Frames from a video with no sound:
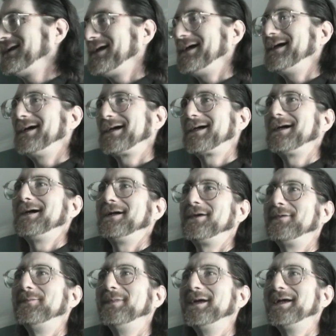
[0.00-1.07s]
the heck out
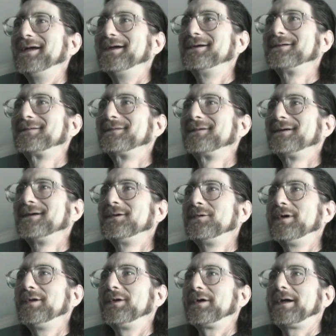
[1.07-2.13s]
of me,
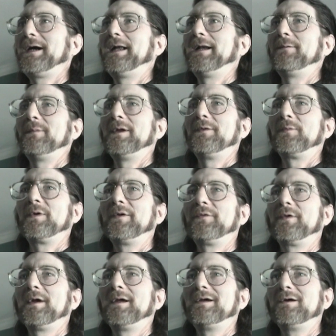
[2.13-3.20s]
we look at him and we
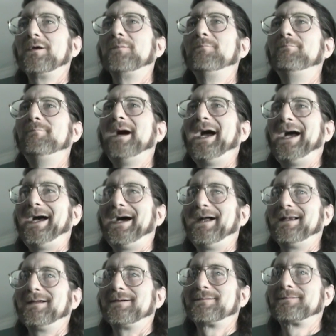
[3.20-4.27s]
say, you're
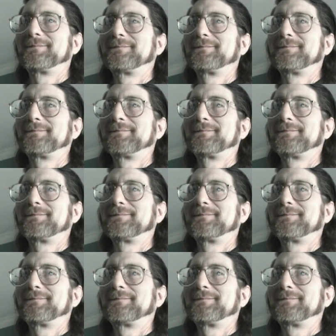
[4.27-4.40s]
bad.